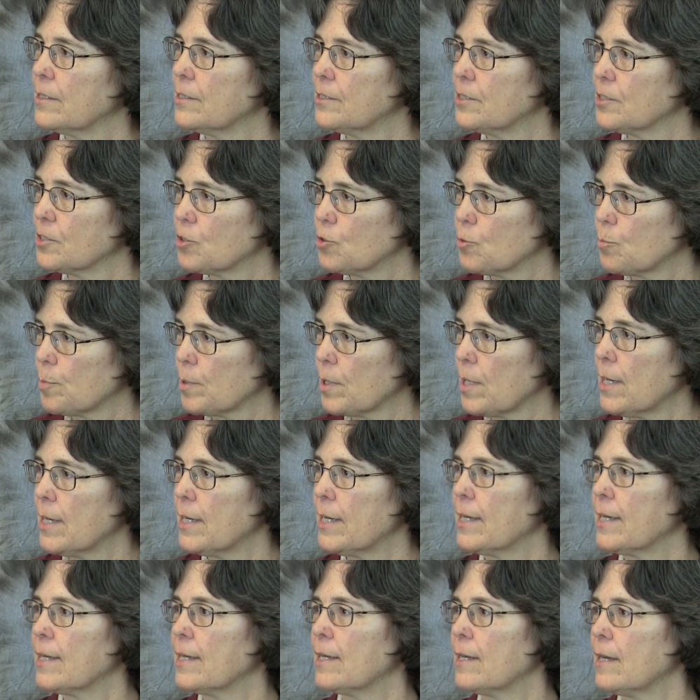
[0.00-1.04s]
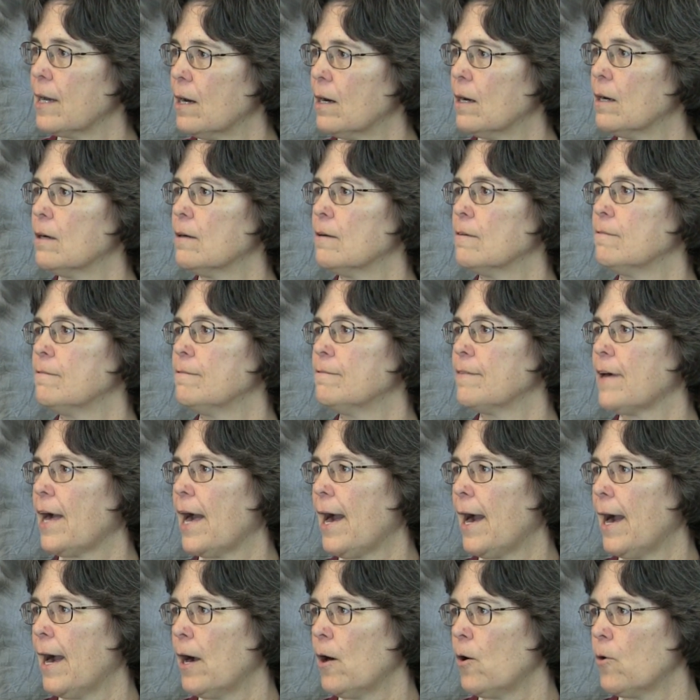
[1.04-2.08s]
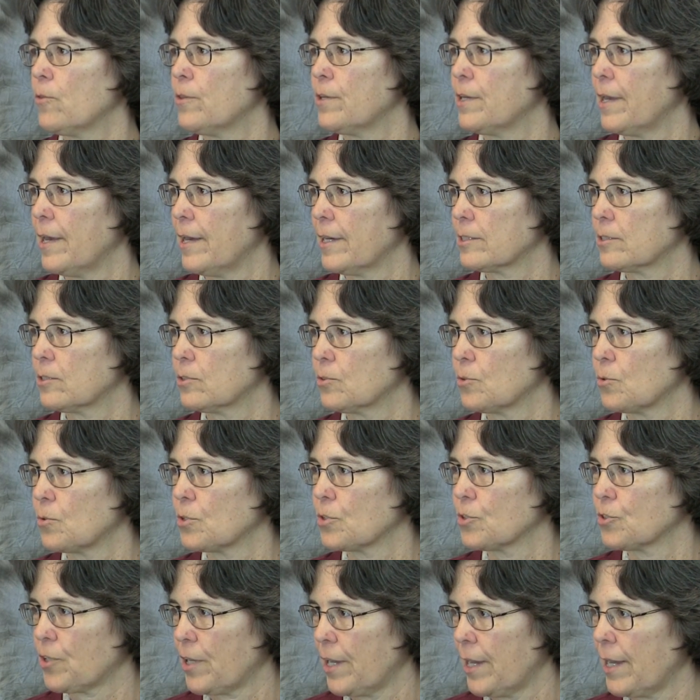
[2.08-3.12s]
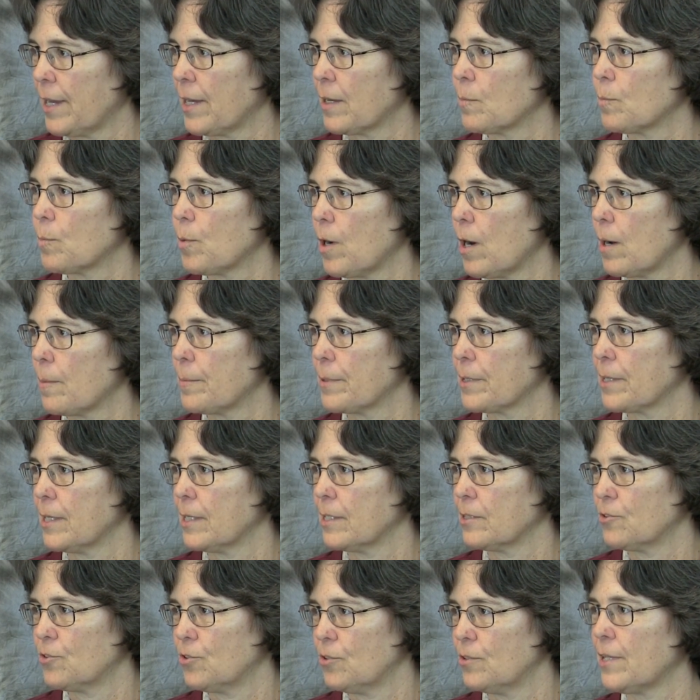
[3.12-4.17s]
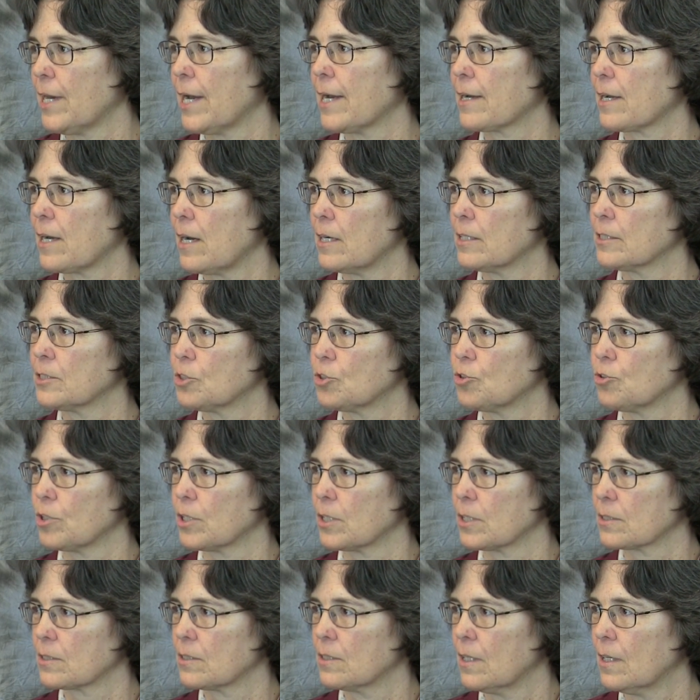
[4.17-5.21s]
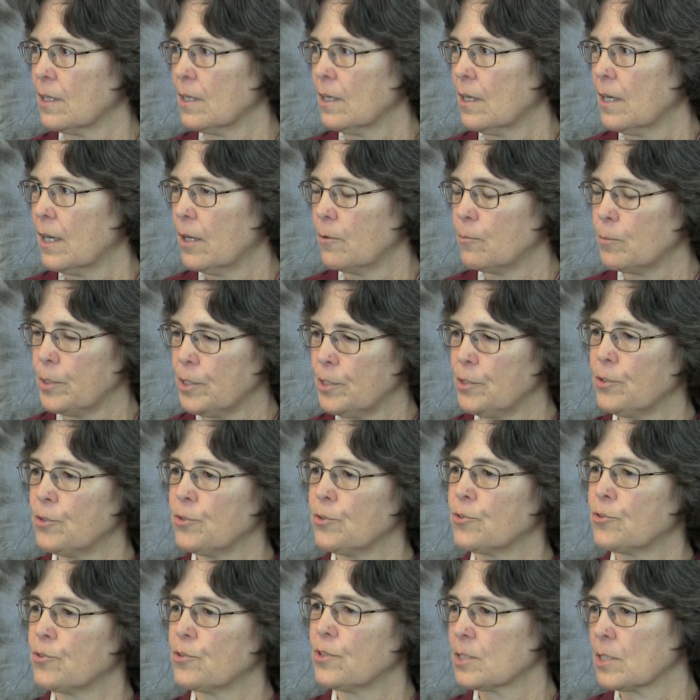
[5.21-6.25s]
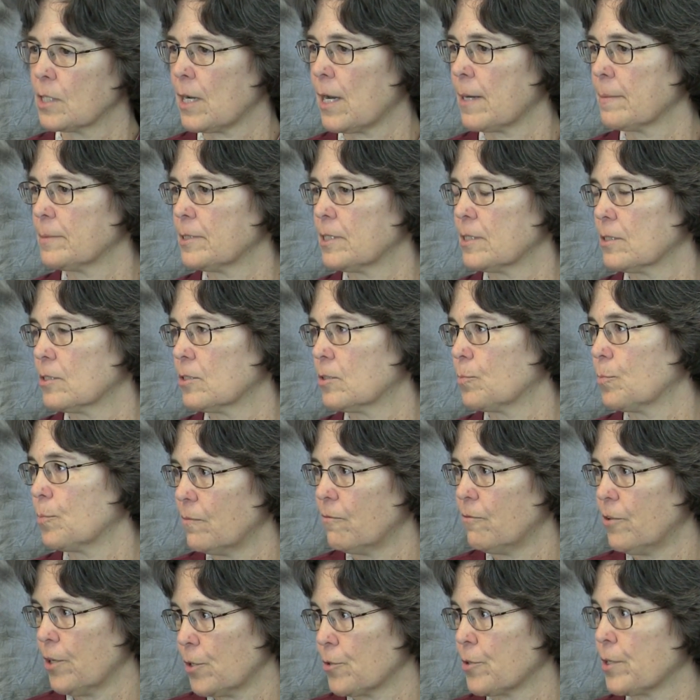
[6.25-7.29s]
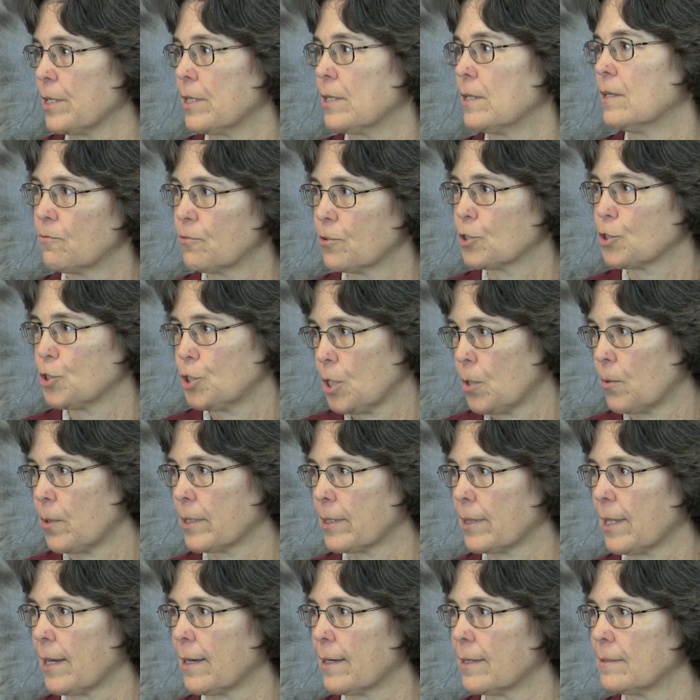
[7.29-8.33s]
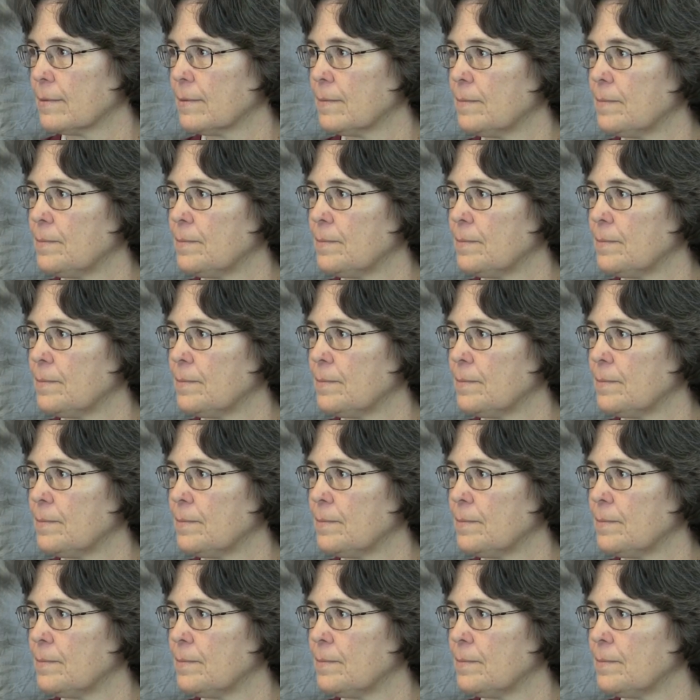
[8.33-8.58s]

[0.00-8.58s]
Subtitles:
display of how the X source can propagate to that construct. And we use Synopsys Verity for showing that.